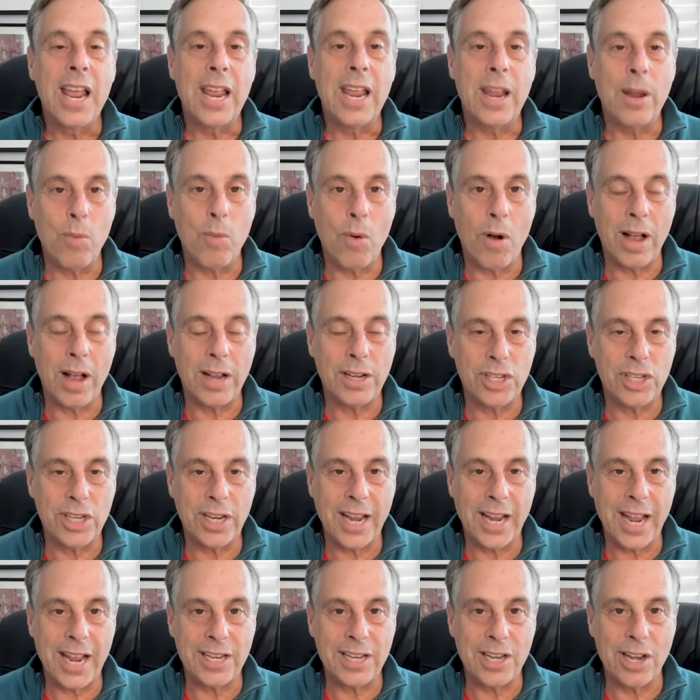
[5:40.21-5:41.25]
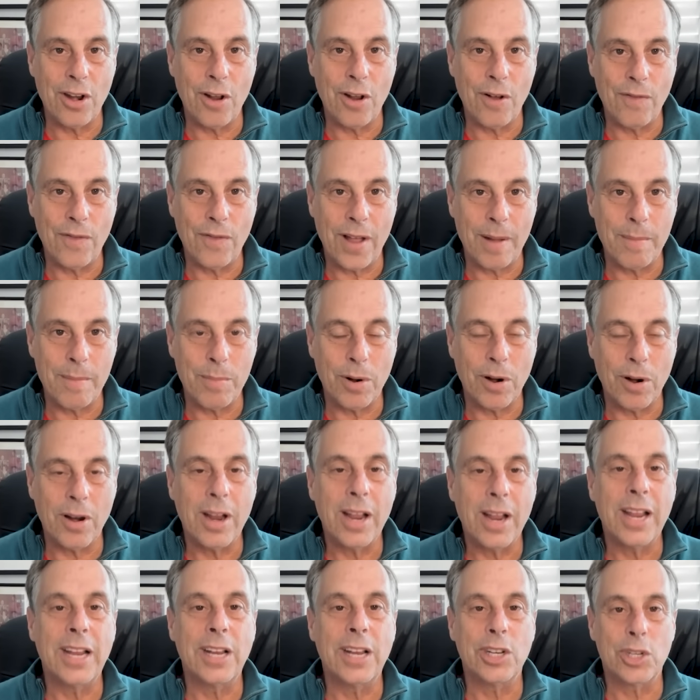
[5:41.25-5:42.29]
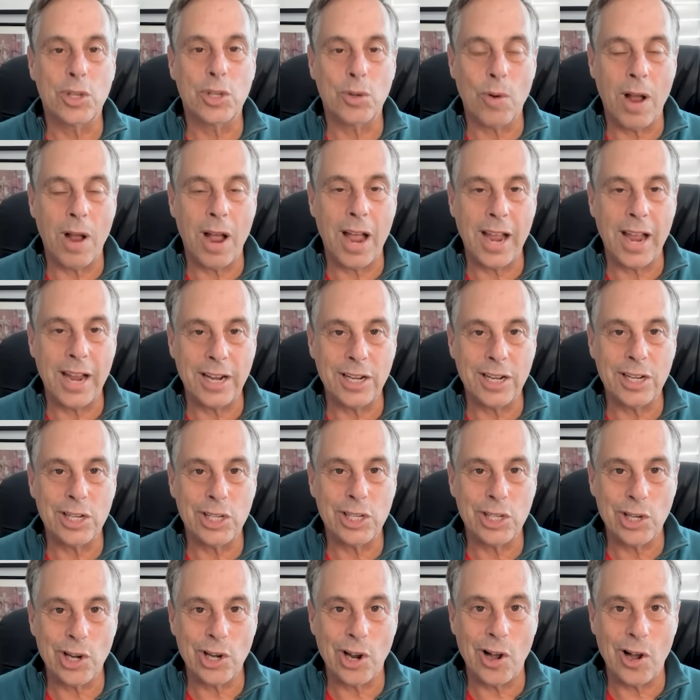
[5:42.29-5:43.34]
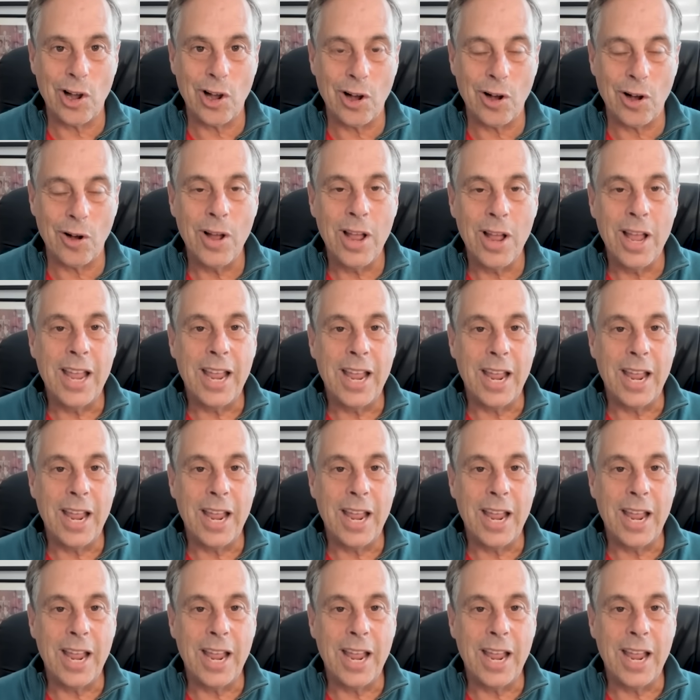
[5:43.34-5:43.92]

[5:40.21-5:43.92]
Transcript: He wants to get to November. He's trying to stall.